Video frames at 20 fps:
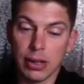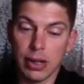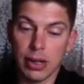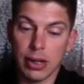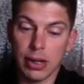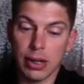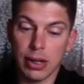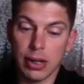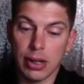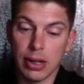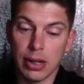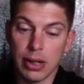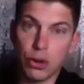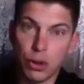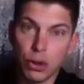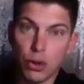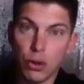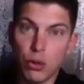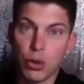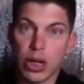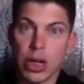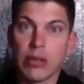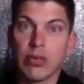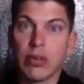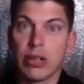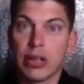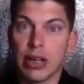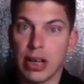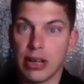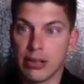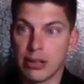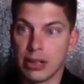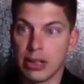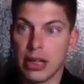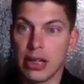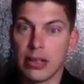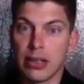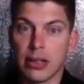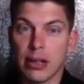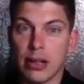and then do whatever it takes to
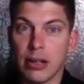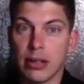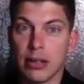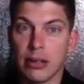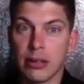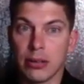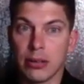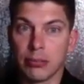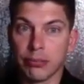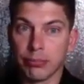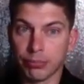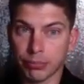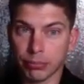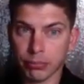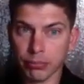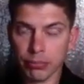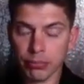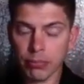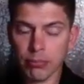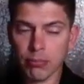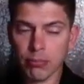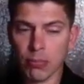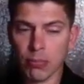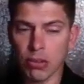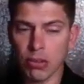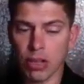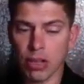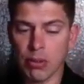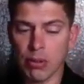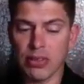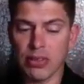get there. Some of